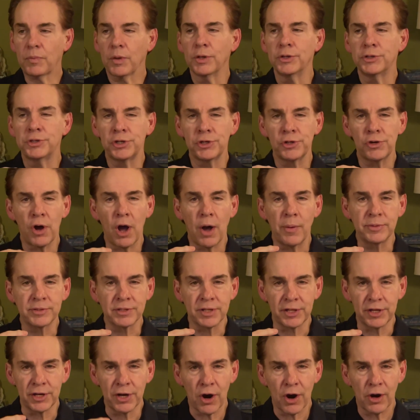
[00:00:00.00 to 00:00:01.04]
She knew I was
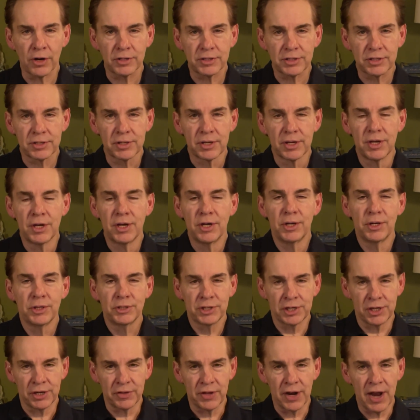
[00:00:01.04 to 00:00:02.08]
in the arts.
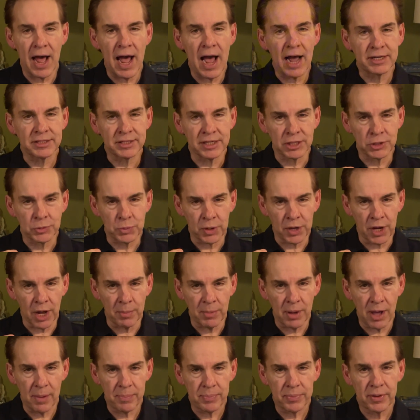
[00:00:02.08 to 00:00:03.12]
She knew that accents would come
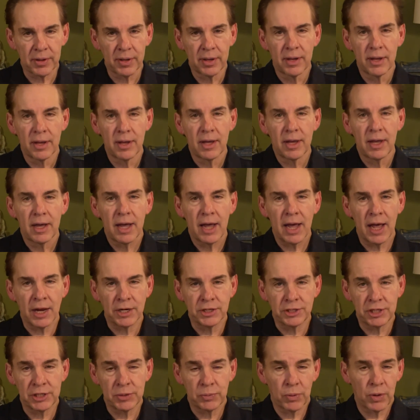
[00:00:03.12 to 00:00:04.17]
up,
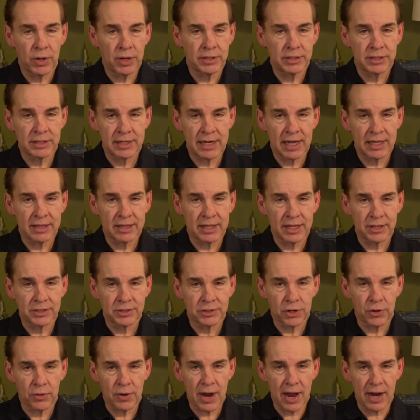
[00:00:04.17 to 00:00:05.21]
and she wanted to get things
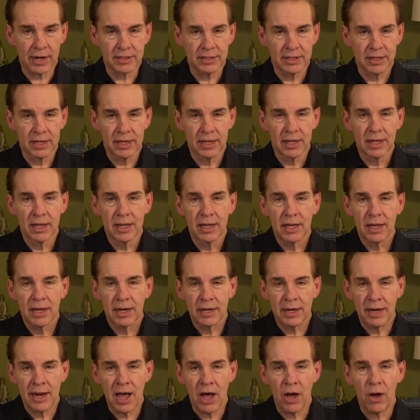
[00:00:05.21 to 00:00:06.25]
correct.
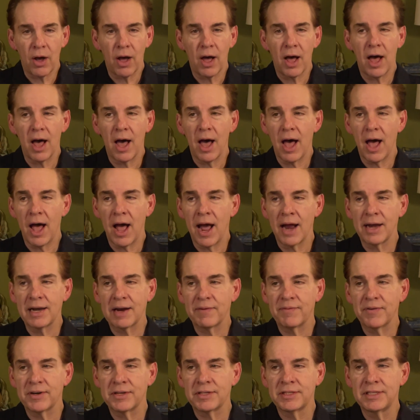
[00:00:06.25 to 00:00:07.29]
Now, I
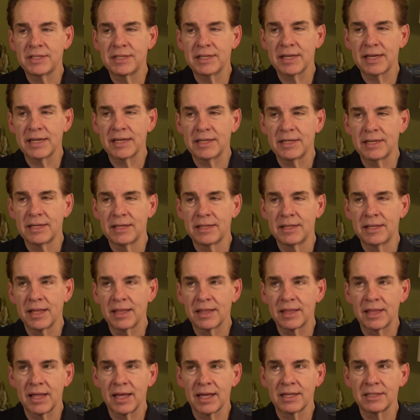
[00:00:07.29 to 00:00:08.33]
never did the
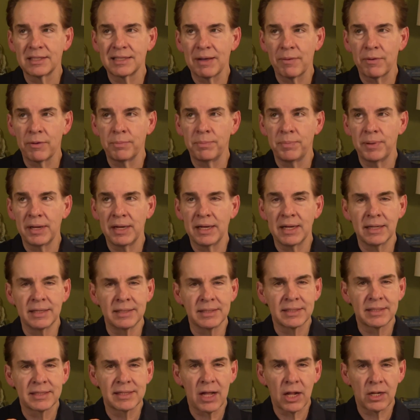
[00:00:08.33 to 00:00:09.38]
things that would be
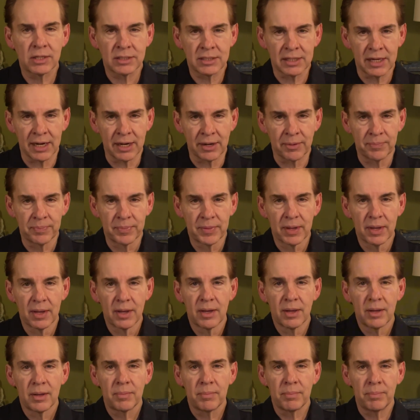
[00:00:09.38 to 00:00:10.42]
insulting,
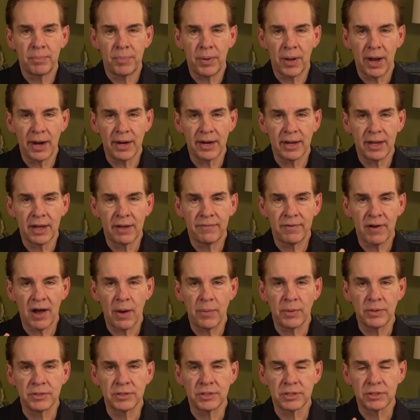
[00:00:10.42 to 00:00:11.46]
but if I
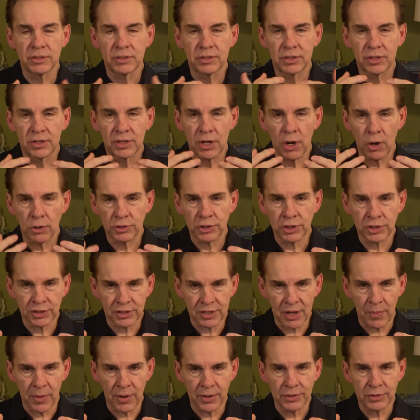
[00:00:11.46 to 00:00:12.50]
was coaching
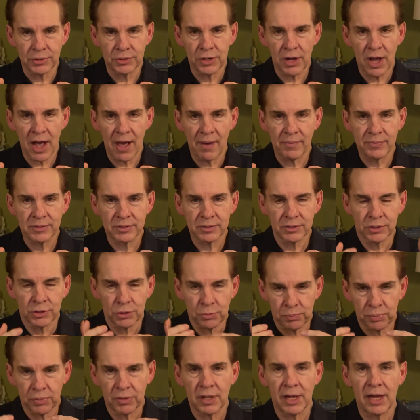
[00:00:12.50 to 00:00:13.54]
someone to
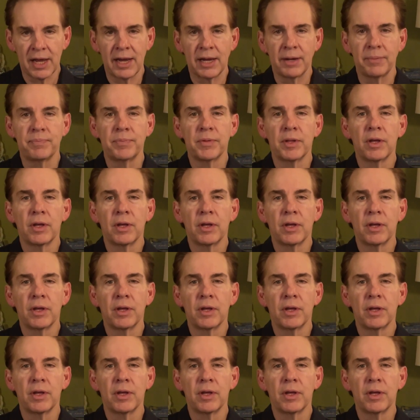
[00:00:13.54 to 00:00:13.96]
play